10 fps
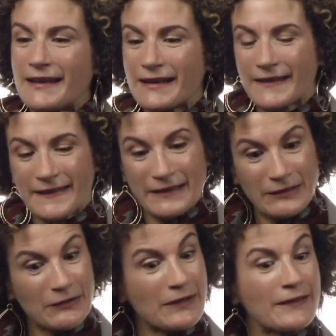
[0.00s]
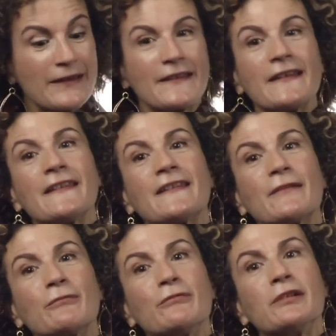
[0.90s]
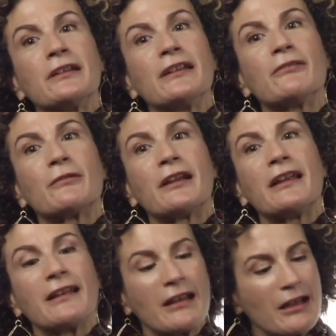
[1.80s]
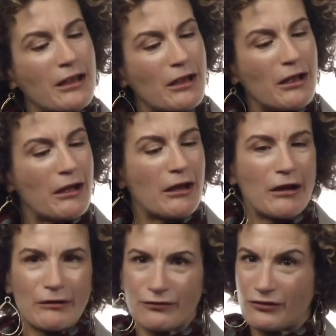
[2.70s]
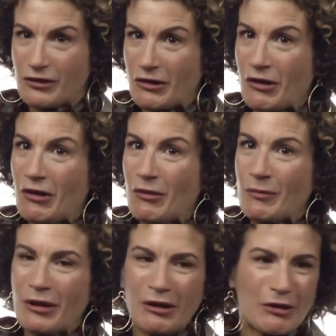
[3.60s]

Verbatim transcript: I can say, look at this, this is a really great uh, film